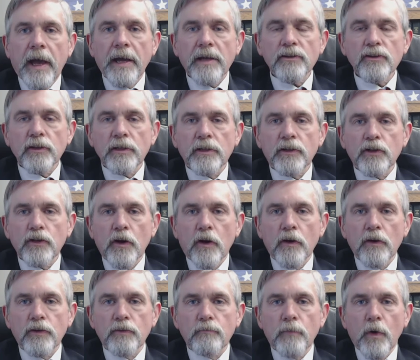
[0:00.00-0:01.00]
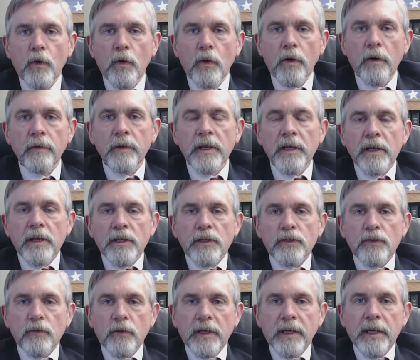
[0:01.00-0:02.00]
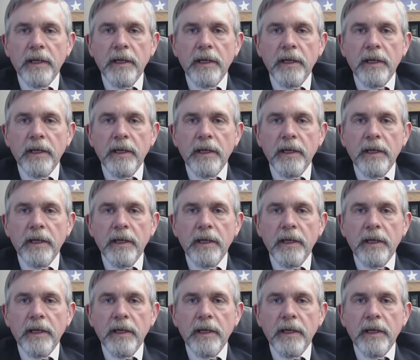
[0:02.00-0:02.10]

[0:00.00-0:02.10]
actually charge more. So